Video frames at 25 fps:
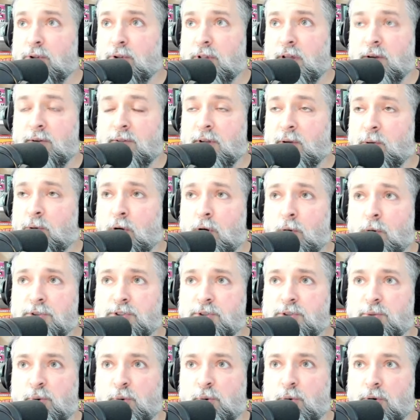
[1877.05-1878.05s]
They were always
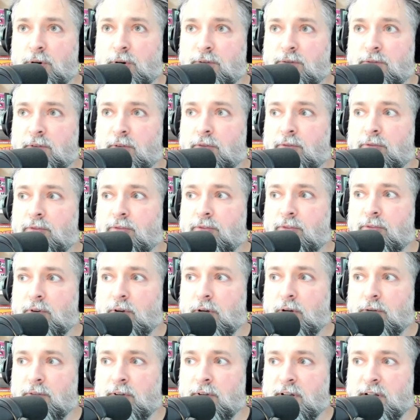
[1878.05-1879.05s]
supportive
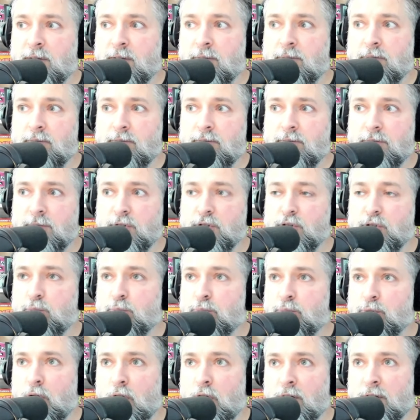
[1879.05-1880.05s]
of any new
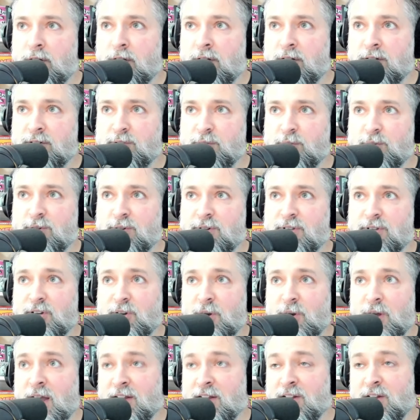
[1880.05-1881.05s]
product, or, you
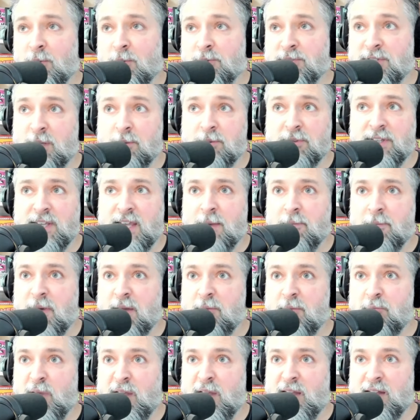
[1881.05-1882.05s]
know, I was able to get
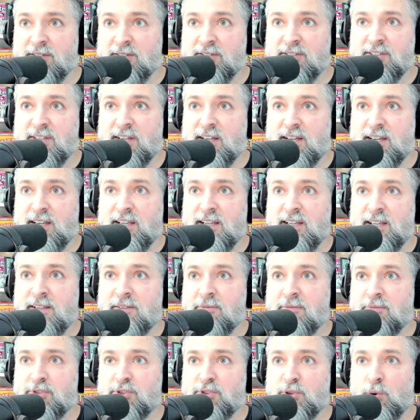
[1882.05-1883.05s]
my band CD
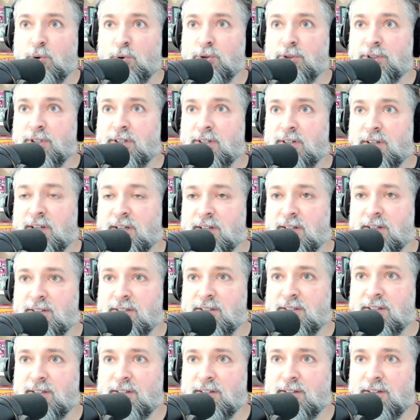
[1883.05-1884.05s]
sold
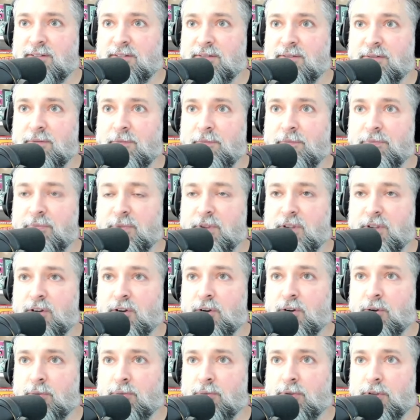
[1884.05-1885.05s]
into, you
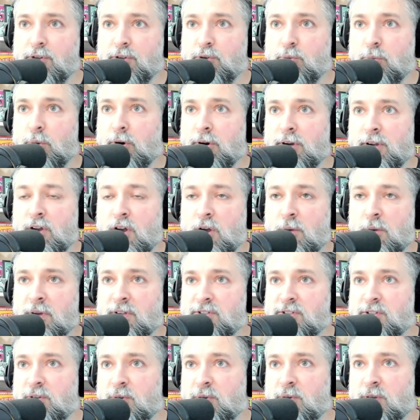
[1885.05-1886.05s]
know, the Newbury
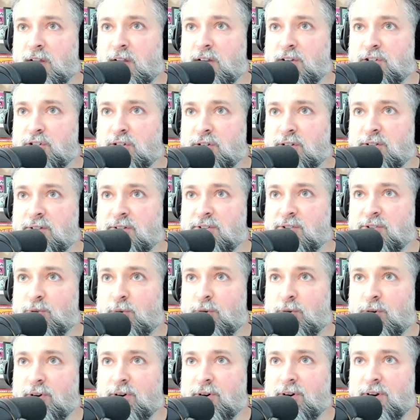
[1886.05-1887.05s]
Comics locations,
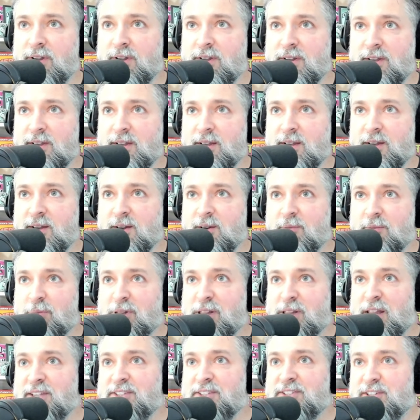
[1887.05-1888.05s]
or
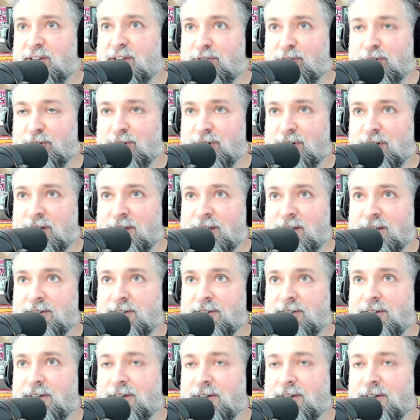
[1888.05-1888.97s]
placed differently.